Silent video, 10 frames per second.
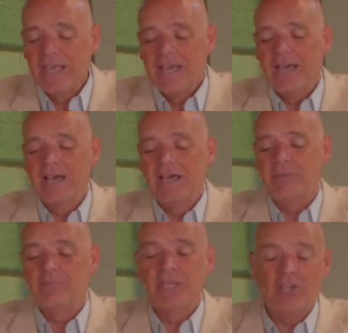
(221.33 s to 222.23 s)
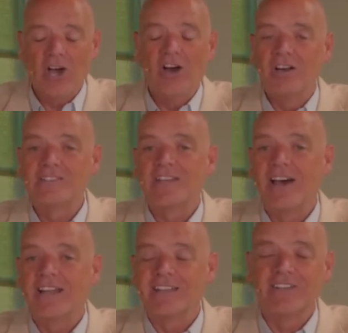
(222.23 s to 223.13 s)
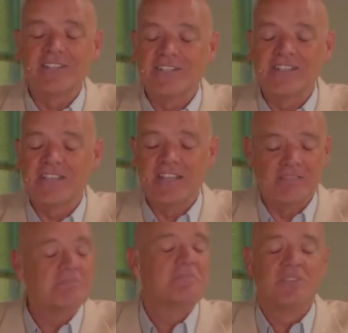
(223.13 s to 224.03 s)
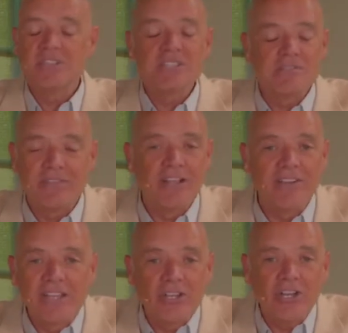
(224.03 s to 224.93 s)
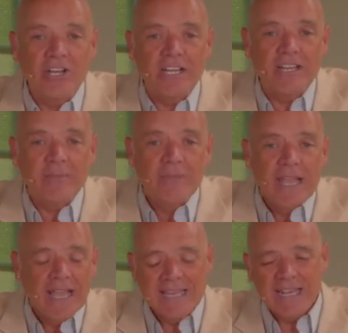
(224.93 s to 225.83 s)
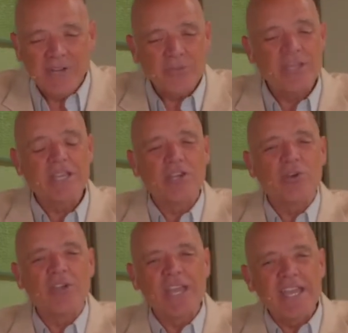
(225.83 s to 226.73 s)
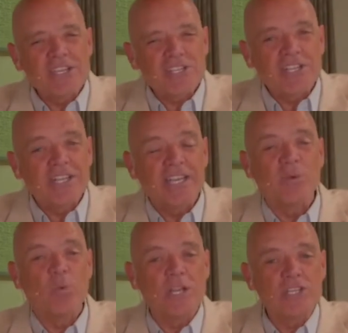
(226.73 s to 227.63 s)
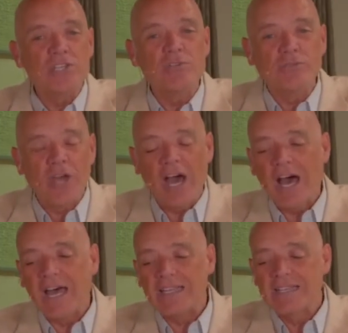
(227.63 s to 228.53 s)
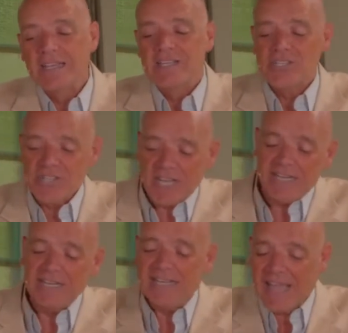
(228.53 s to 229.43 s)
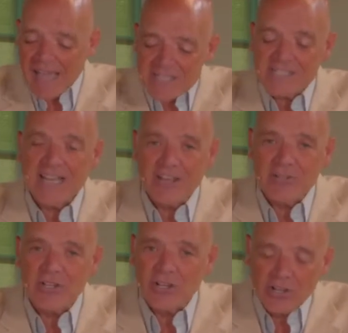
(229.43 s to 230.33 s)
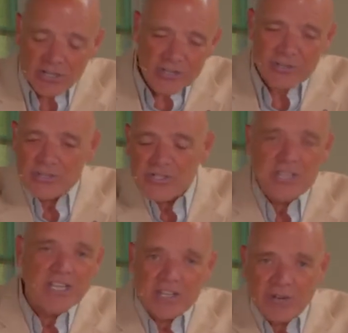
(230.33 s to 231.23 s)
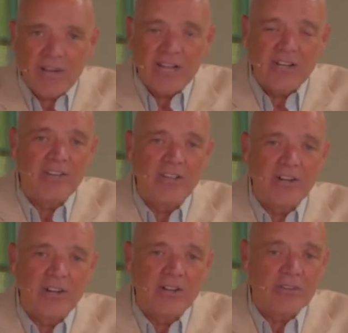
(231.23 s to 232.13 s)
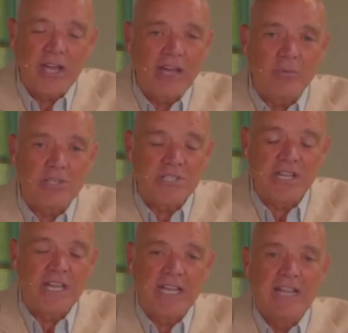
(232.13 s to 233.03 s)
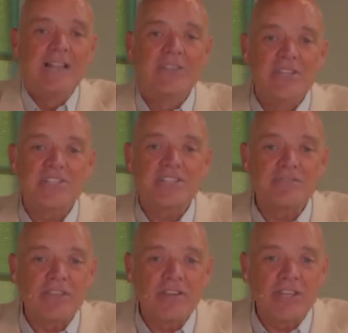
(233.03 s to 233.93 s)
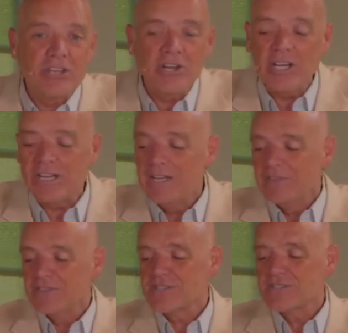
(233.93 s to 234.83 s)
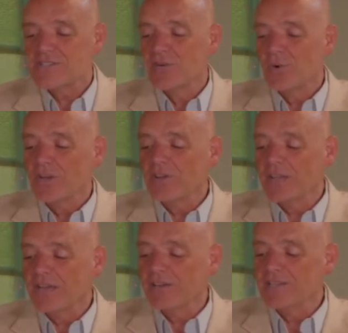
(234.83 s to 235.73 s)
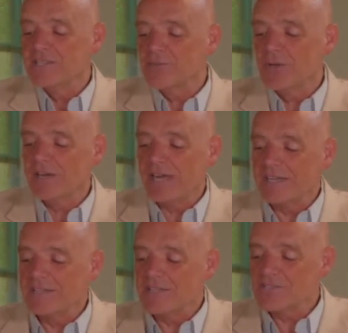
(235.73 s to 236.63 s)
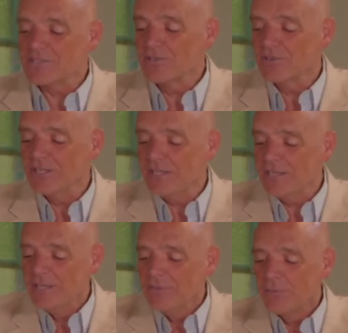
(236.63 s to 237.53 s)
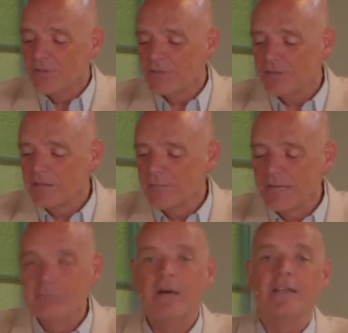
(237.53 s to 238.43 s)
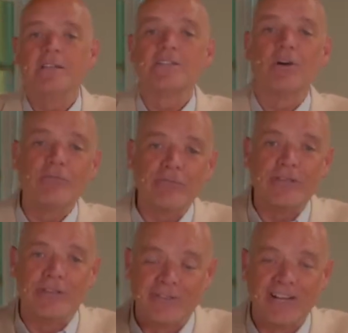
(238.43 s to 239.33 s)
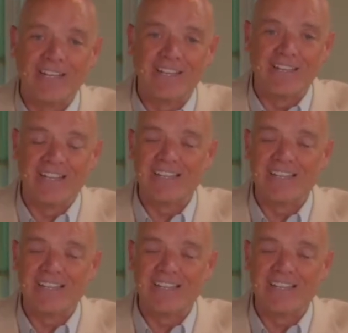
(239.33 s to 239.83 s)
uh, because God looked and said, This is very good. And I don't think a creation in which you've got Satan cast down to earth and sneaking around on the earth, God would say, This is very good. This is uh, one of the areas where I disagree with uh, my buddy Scofield right here. I